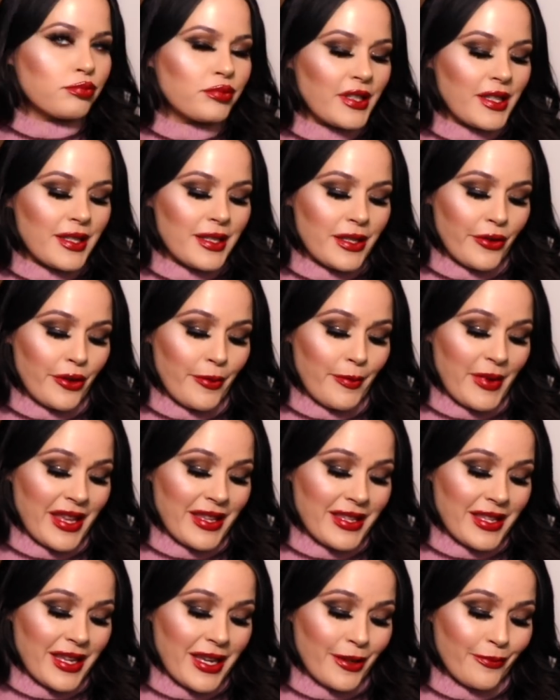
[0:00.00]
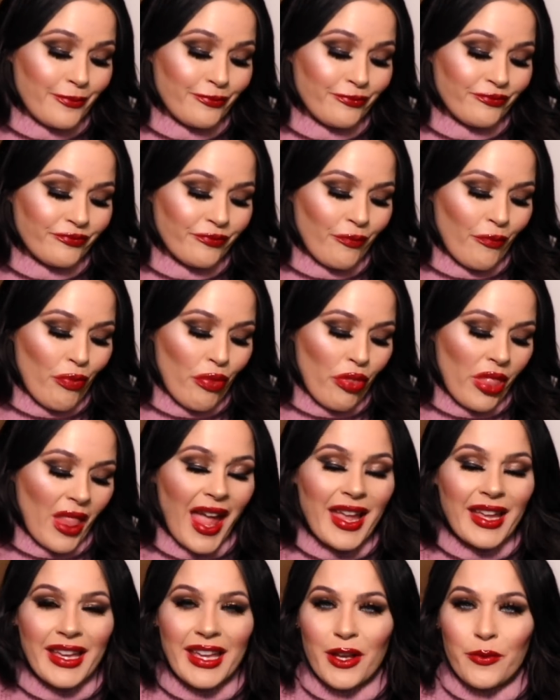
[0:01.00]
These are amazing.
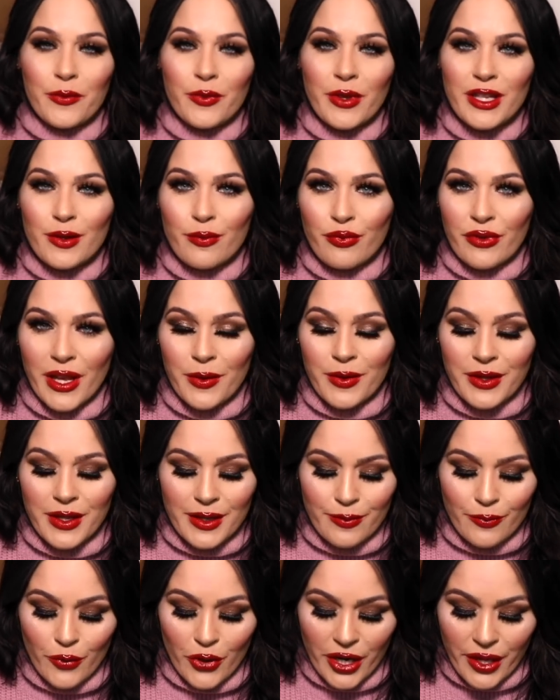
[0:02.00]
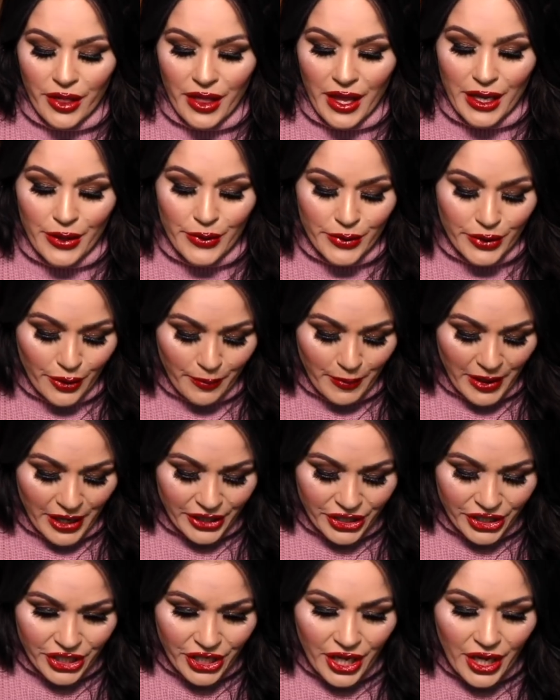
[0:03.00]
I can't wait to play with these more. Thank you so
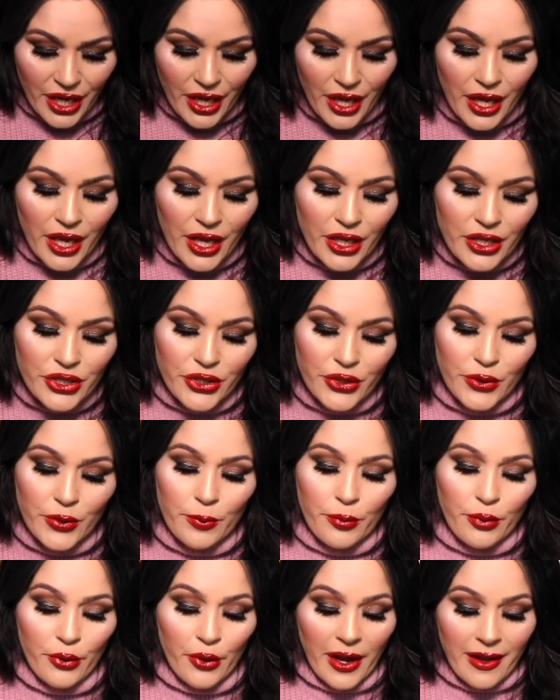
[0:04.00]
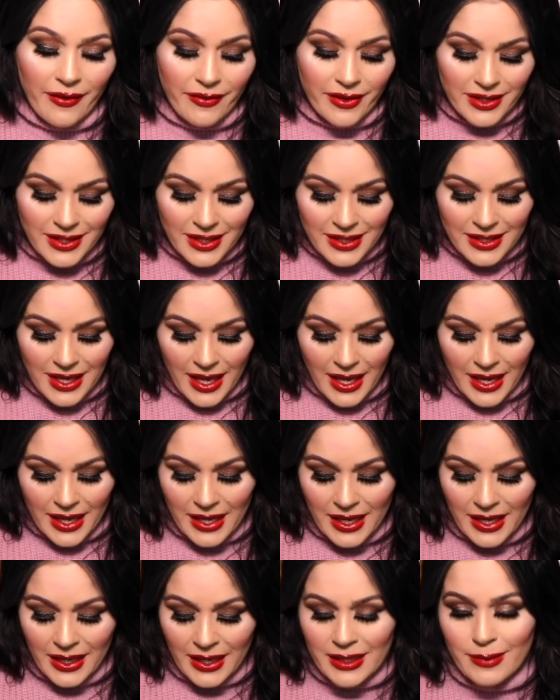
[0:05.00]
much to Private
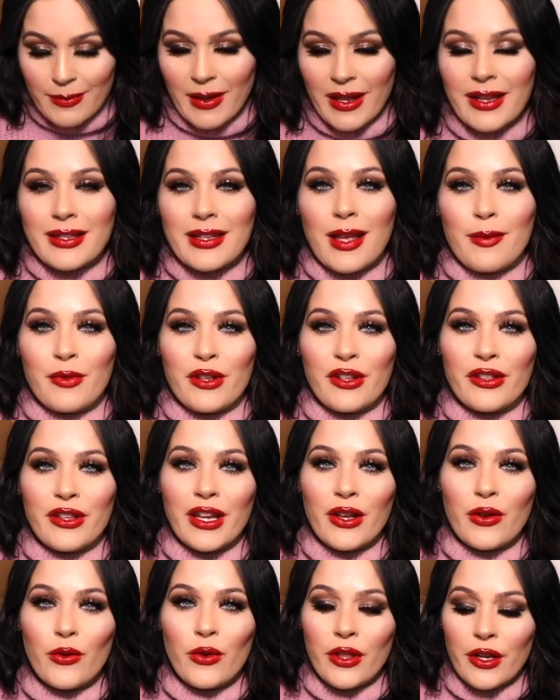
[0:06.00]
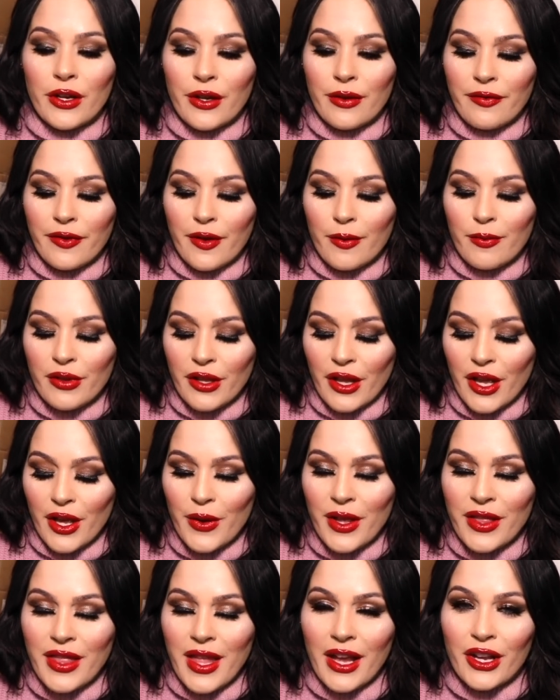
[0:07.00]
Society Cosmetics. I'm going to link all their info
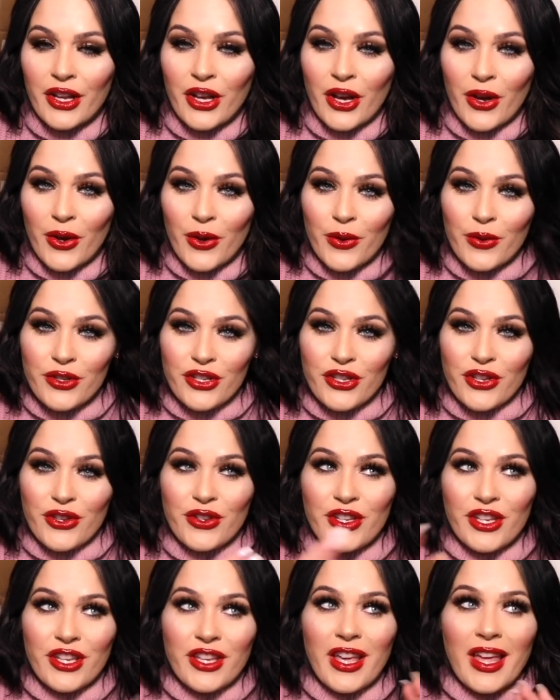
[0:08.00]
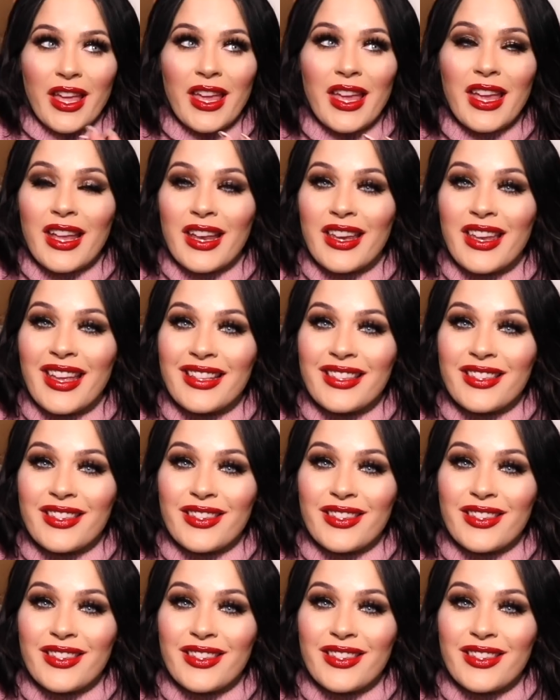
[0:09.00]
below and that code so you could get in and